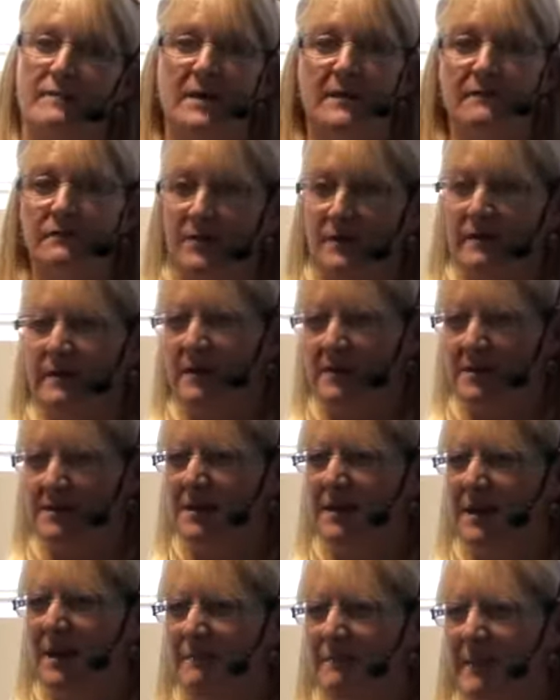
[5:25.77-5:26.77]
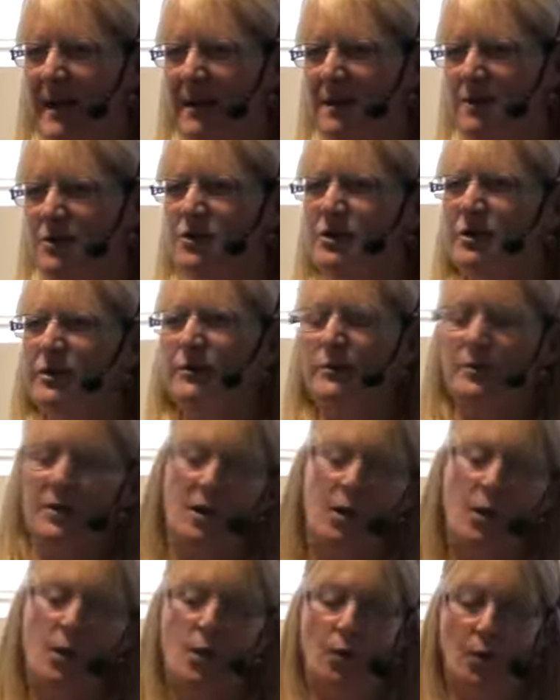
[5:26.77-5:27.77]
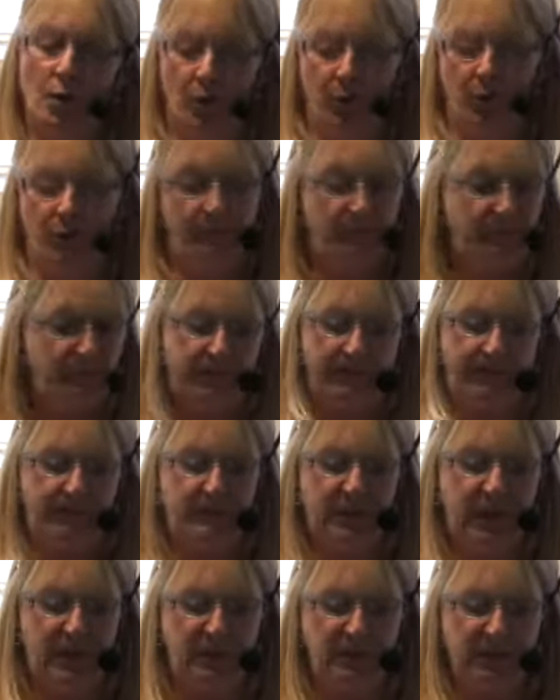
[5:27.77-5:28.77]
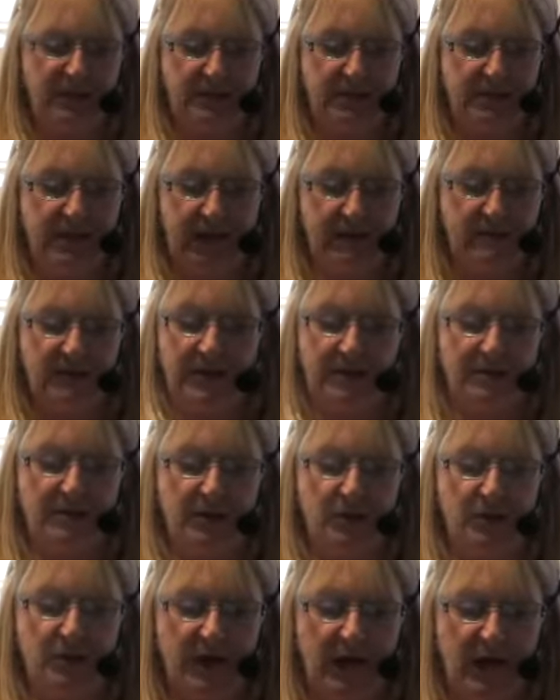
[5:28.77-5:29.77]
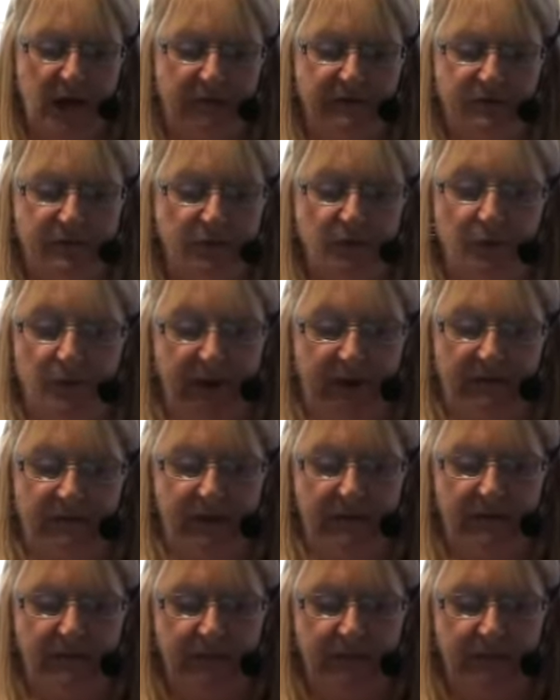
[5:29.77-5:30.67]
They've got things to come back and do, or people to take, to look after, or whatever.